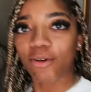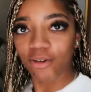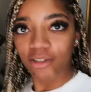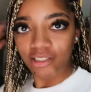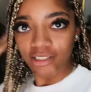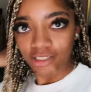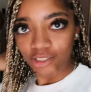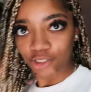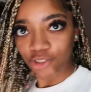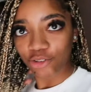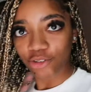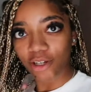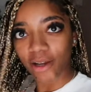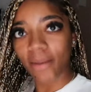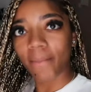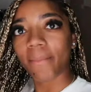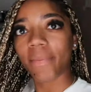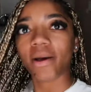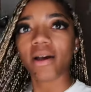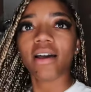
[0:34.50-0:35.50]
me on this
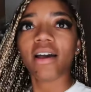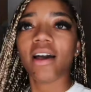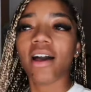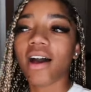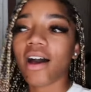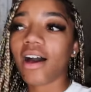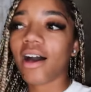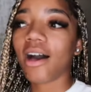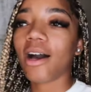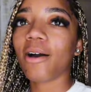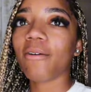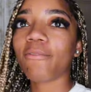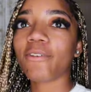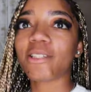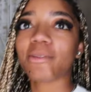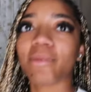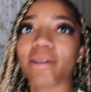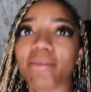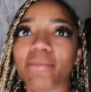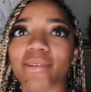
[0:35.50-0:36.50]
trip
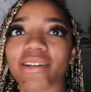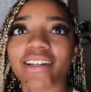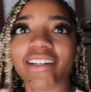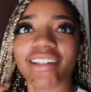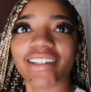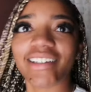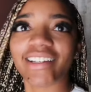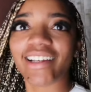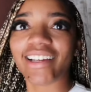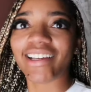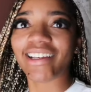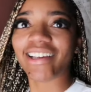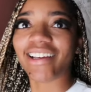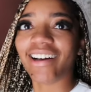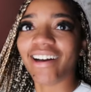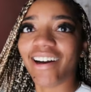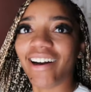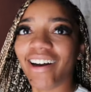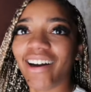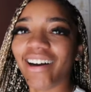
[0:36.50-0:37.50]
for spring break.
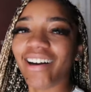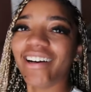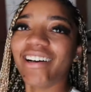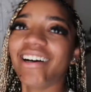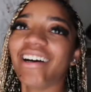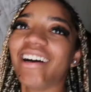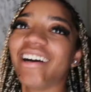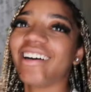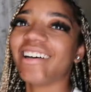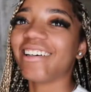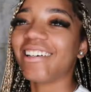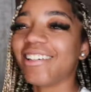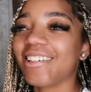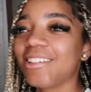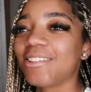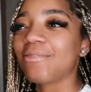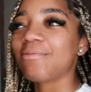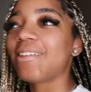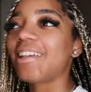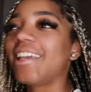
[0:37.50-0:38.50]

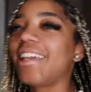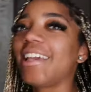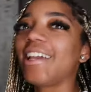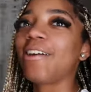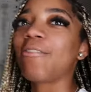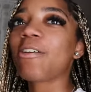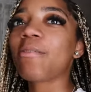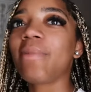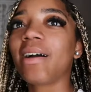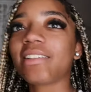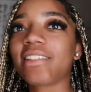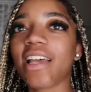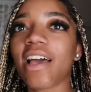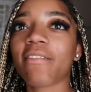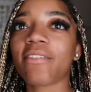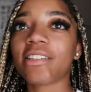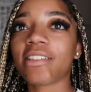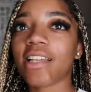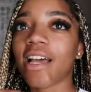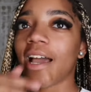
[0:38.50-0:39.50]
Yeah. And we about to
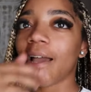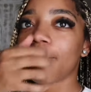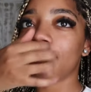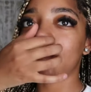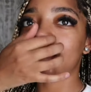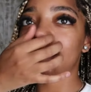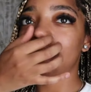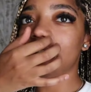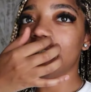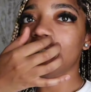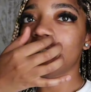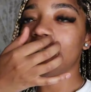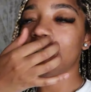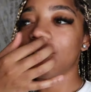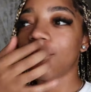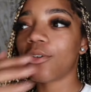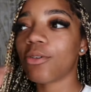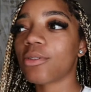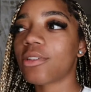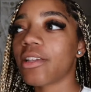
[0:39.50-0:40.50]
have a time. We just checked
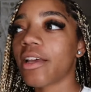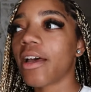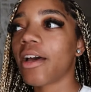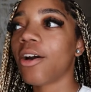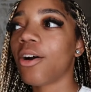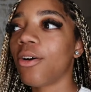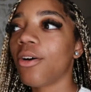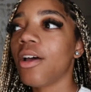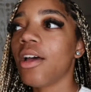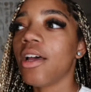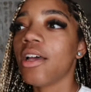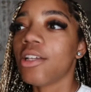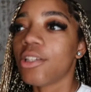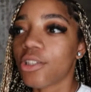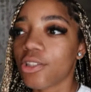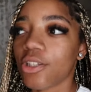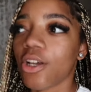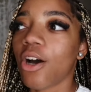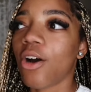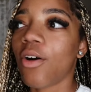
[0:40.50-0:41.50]
into the hotel.
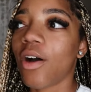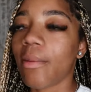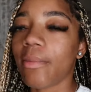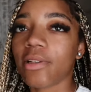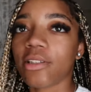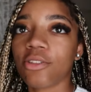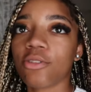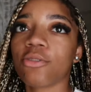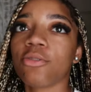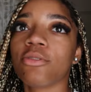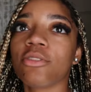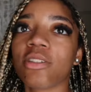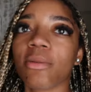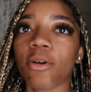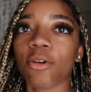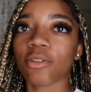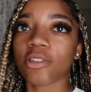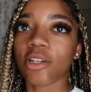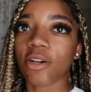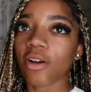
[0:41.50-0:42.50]
So I'm gonna do
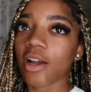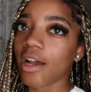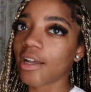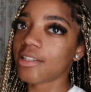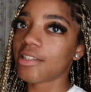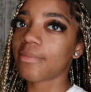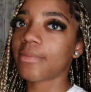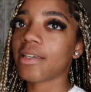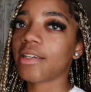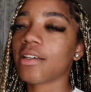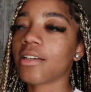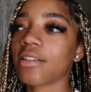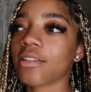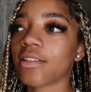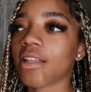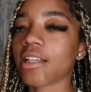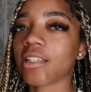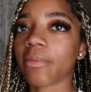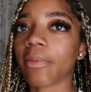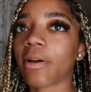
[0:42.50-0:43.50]
some hotel content
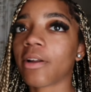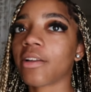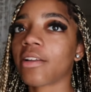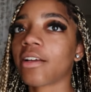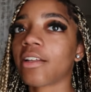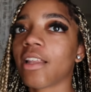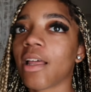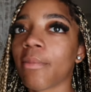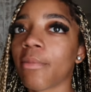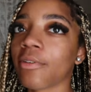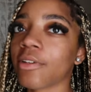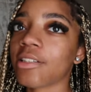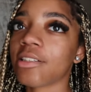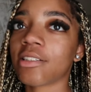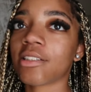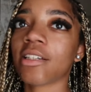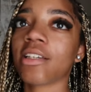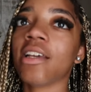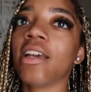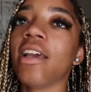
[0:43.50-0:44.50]
because that's a part of the
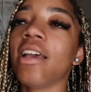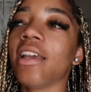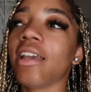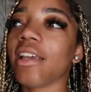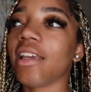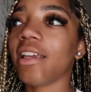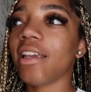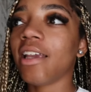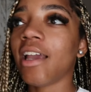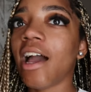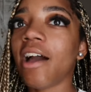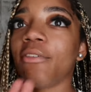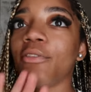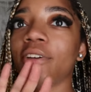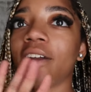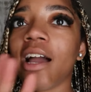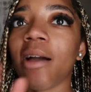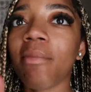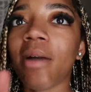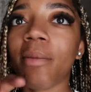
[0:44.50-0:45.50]
collaboration. And I
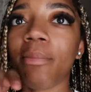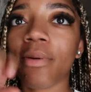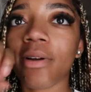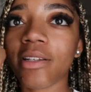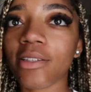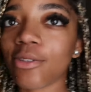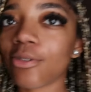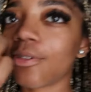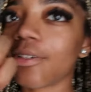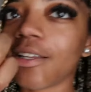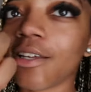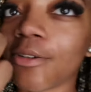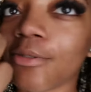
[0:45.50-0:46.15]
forgot my press-on